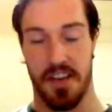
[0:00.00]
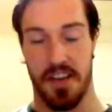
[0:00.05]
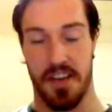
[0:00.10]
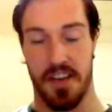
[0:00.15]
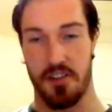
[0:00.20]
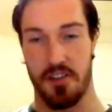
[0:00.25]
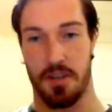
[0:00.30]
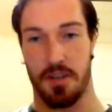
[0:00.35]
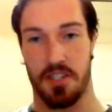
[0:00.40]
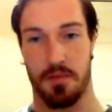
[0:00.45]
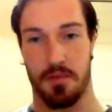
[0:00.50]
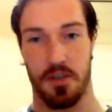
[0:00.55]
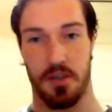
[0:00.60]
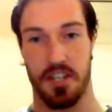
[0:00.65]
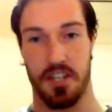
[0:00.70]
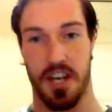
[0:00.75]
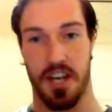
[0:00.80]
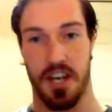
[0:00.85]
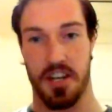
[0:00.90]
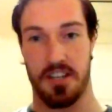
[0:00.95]
that was much
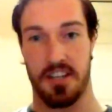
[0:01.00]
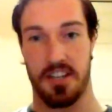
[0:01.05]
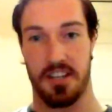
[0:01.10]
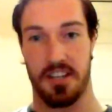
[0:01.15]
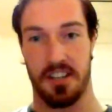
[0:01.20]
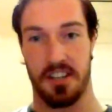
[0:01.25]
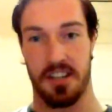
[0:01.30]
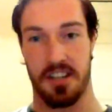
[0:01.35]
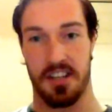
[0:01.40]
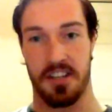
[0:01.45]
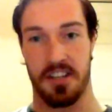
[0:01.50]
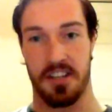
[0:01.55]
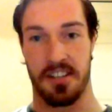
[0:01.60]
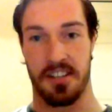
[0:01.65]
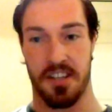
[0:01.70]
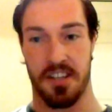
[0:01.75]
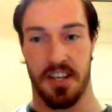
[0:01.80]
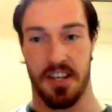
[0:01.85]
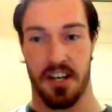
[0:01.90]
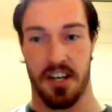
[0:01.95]
appreciated, and, and
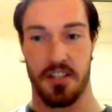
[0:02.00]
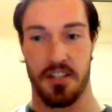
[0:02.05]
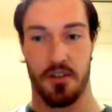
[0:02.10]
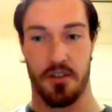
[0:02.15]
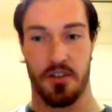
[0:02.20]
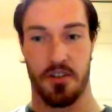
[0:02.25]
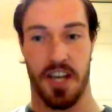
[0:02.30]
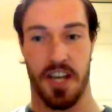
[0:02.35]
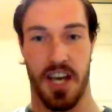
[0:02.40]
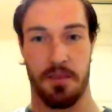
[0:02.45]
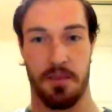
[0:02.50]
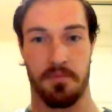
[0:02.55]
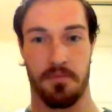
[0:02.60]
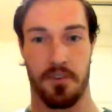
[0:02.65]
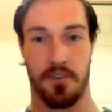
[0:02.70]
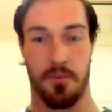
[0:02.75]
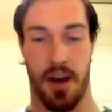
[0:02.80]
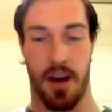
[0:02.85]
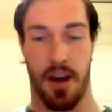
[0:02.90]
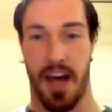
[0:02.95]
I enjoyed the game
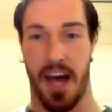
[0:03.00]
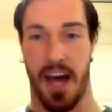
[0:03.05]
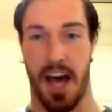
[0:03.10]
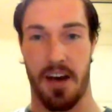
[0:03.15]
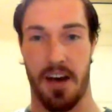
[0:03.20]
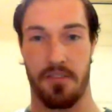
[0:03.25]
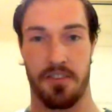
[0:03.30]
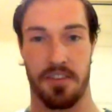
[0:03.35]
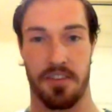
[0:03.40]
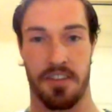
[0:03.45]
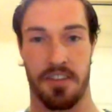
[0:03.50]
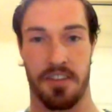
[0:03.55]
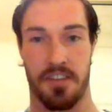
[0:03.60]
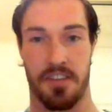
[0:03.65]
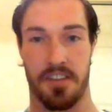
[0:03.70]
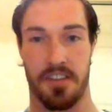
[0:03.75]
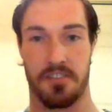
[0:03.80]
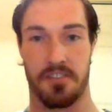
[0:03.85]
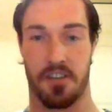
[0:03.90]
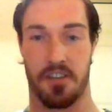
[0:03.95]
for about a half, and,
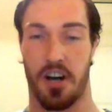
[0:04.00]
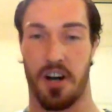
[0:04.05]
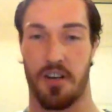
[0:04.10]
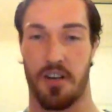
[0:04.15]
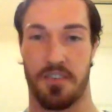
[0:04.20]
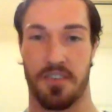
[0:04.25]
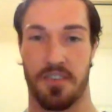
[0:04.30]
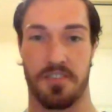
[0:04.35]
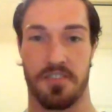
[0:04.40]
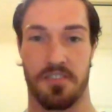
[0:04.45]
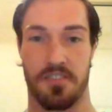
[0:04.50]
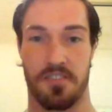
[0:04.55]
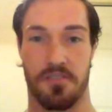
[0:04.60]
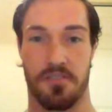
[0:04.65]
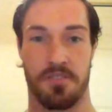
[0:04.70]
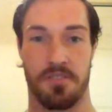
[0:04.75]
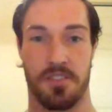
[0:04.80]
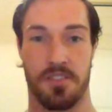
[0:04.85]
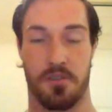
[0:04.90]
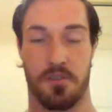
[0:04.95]
and then took off because it was a
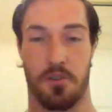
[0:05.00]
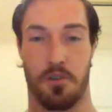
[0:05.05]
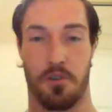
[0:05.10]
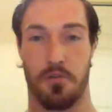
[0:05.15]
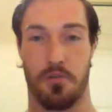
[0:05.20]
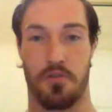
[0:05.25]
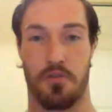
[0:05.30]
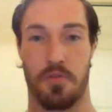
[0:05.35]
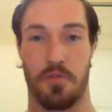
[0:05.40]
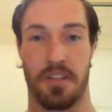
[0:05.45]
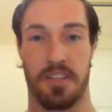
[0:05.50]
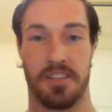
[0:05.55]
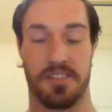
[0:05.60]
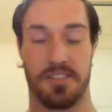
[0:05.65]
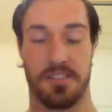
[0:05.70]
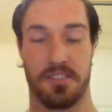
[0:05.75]
little little cold for me.